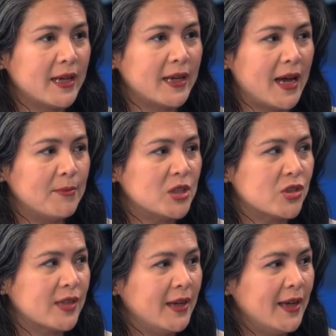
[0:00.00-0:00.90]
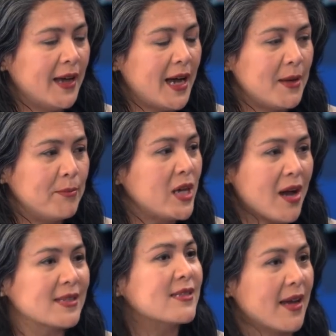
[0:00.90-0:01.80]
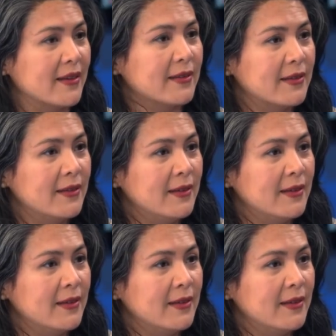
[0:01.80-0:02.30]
and I'm beyond stunned